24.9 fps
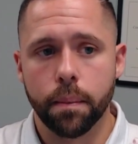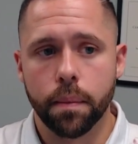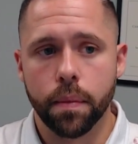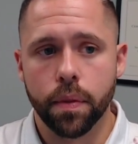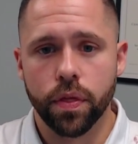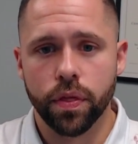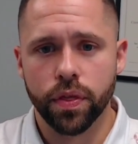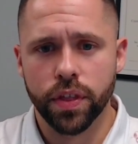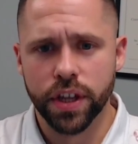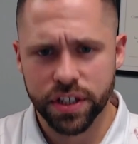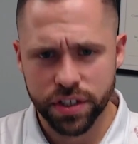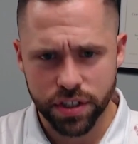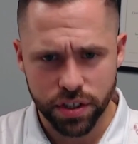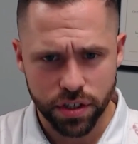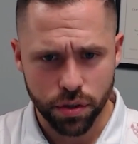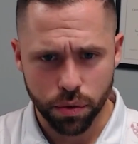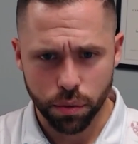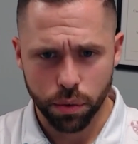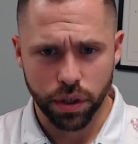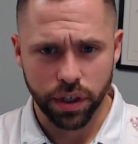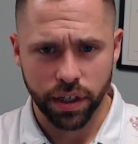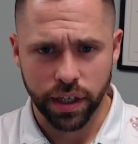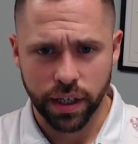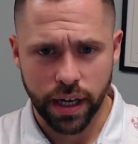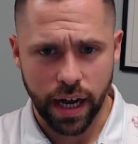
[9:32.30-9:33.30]
this is a
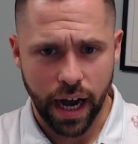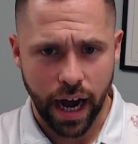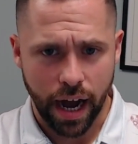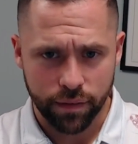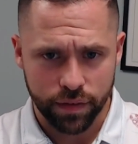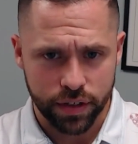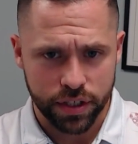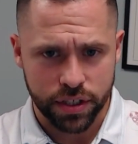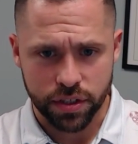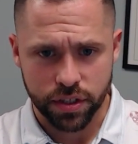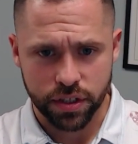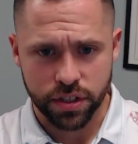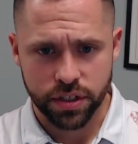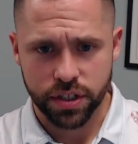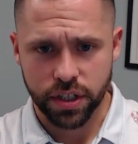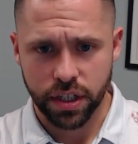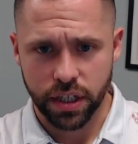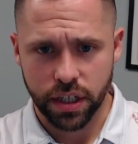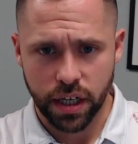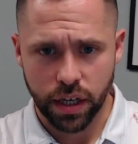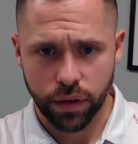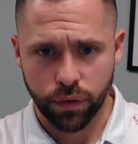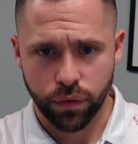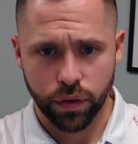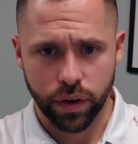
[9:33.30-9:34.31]
really obviously
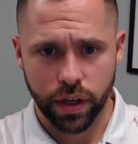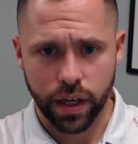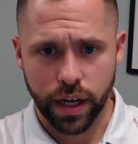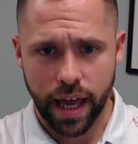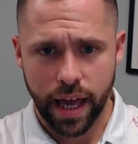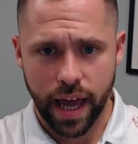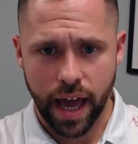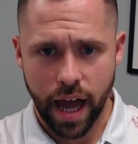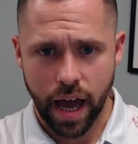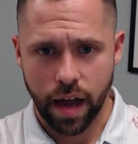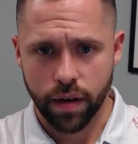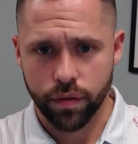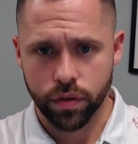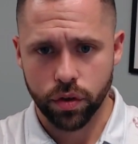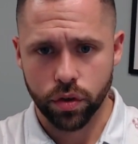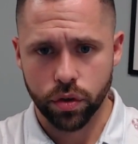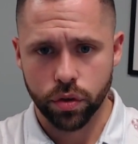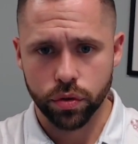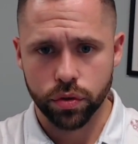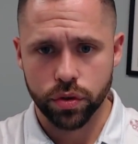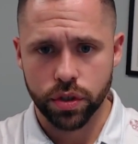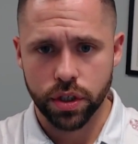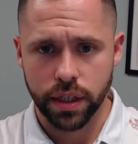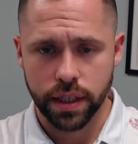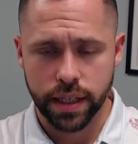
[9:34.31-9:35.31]
significant avenue
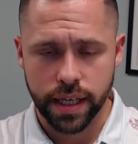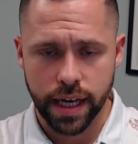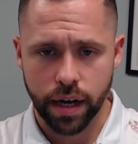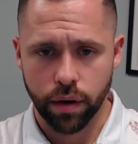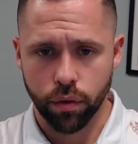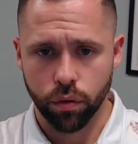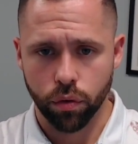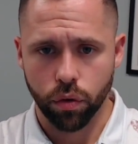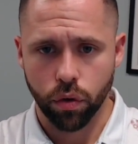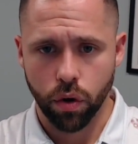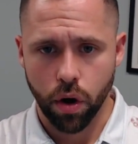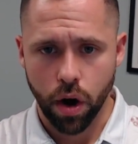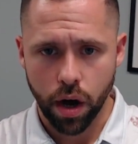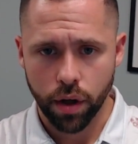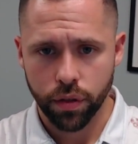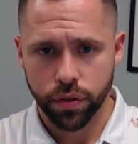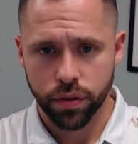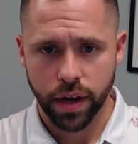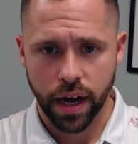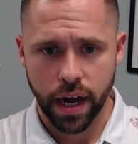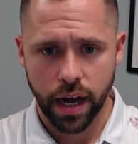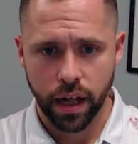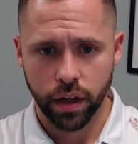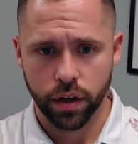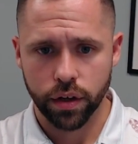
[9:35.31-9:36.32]
to get Roth
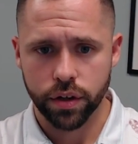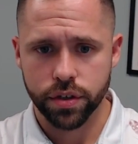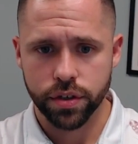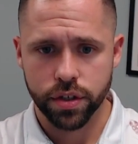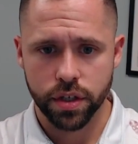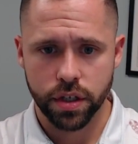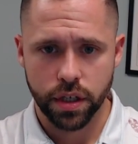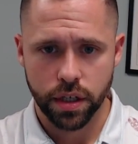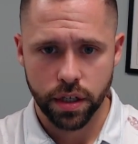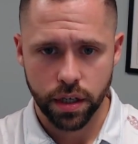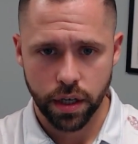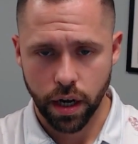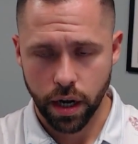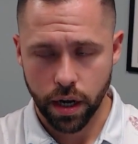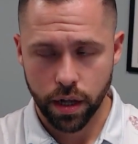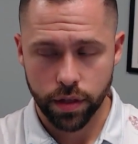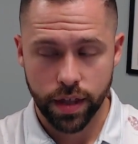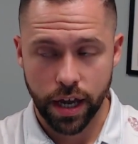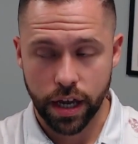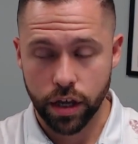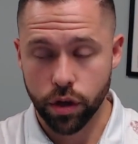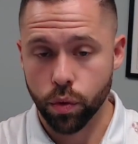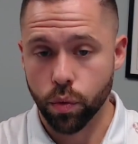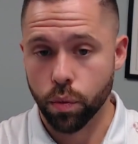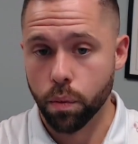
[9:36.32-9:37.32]
dollars
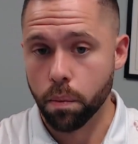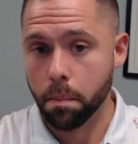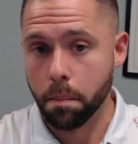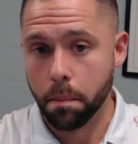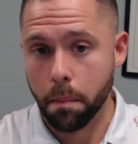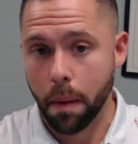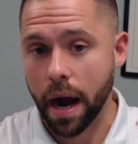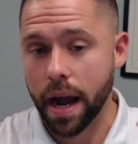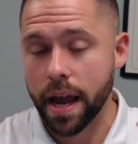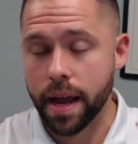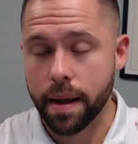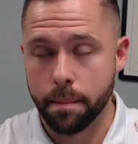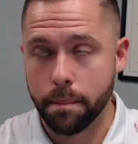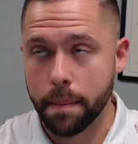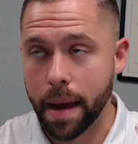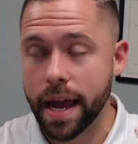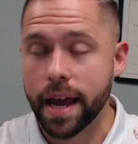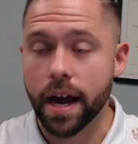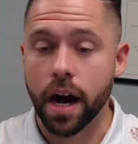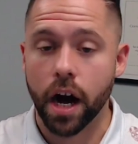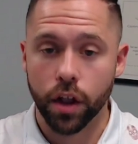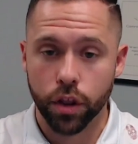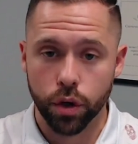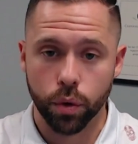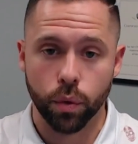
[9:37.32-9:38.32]
that you may
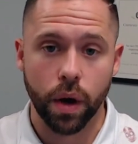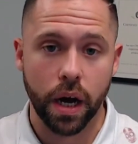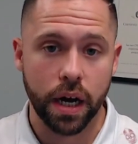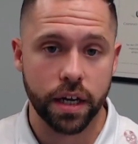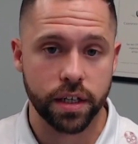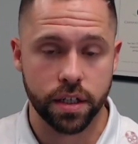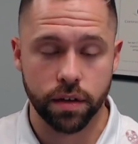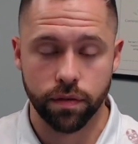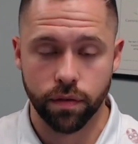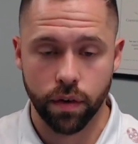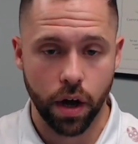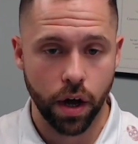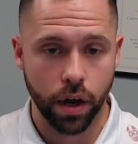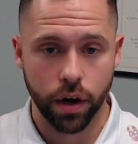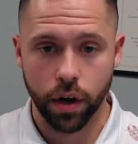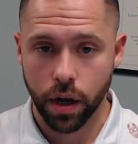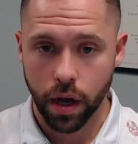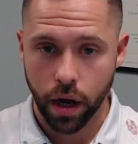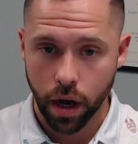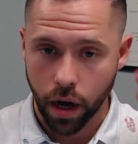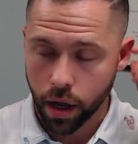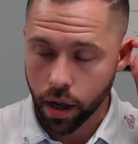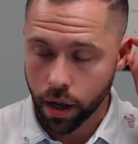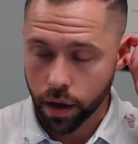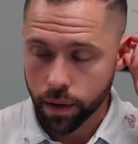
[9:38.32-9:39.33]
otherwise have
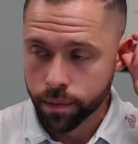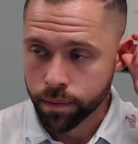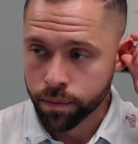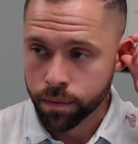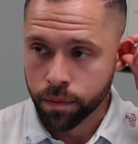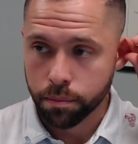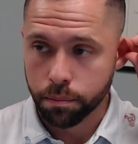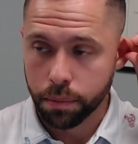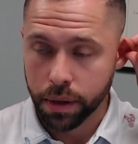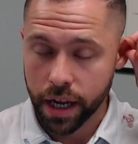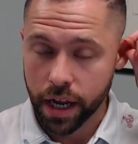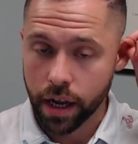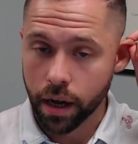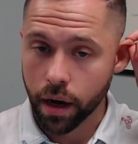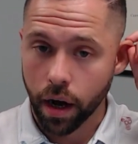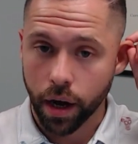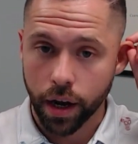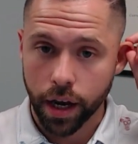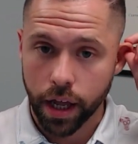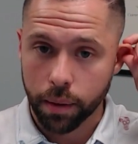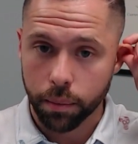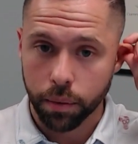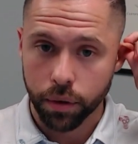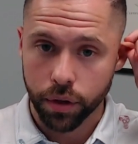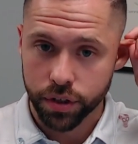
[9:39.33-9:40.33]
been
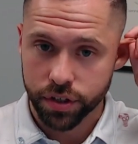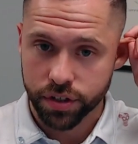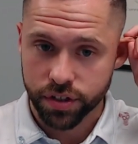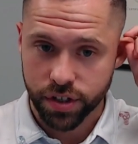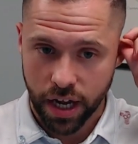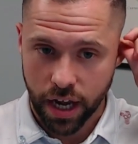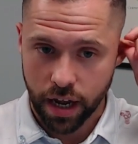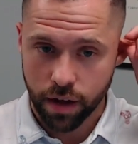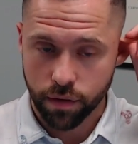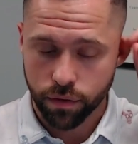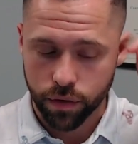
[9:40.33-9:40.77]
unable to save.